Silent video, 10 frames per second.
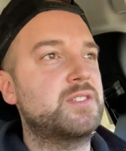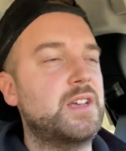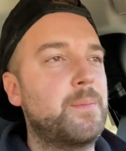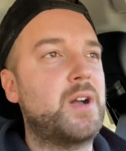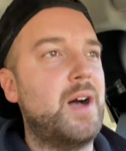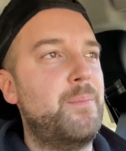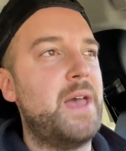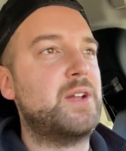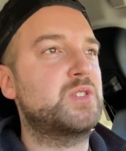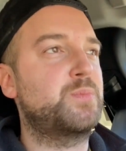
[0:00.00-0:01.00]

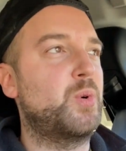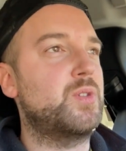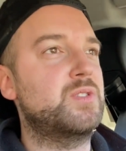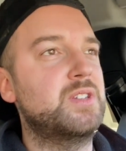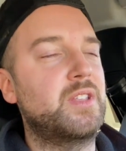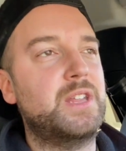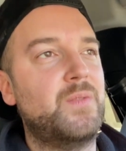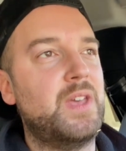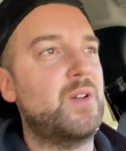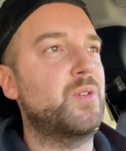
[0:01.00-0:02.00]
subcompact sport
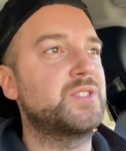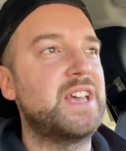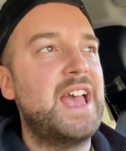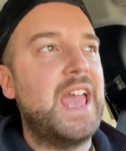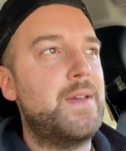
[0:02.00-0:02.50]
utility vehicles.